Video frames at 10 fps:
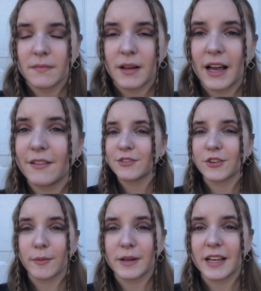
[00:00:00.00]
I have
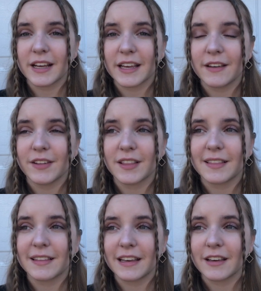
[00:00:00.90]
so many, I can't even
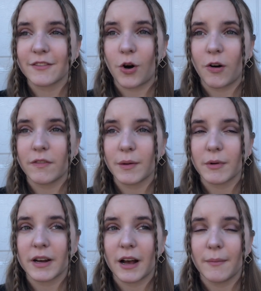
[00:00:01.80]
think of all of them
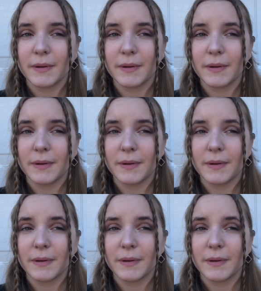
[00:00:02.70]
right now.